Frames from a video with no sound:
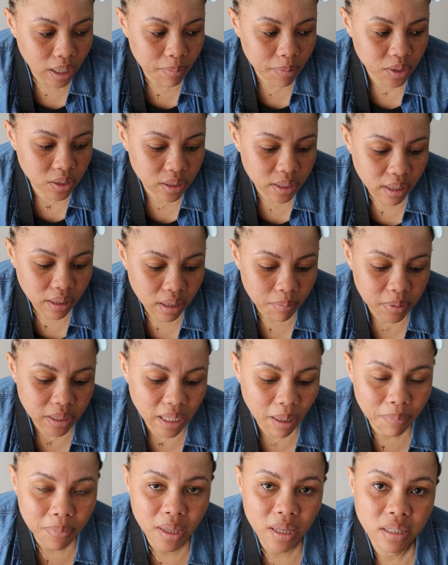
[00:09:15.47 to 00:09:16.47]
let me just get them
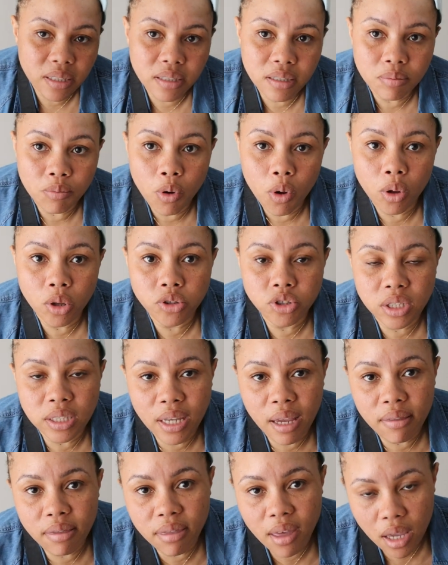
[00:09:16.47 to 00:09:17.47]
something small to
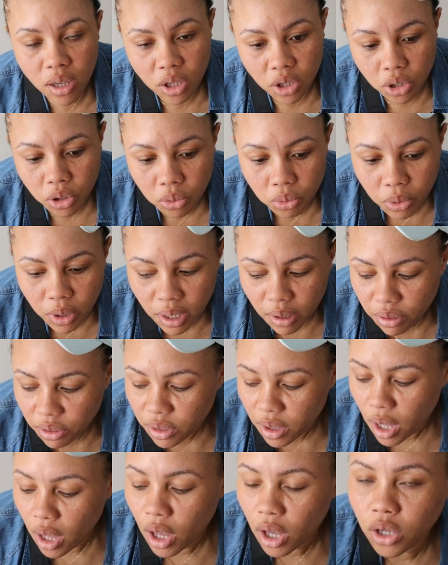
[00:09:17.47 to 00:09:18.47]
say thank you with.
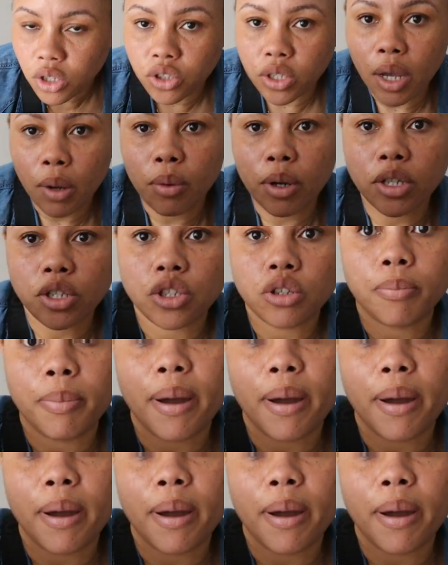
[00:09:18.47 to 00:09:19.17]
So I went to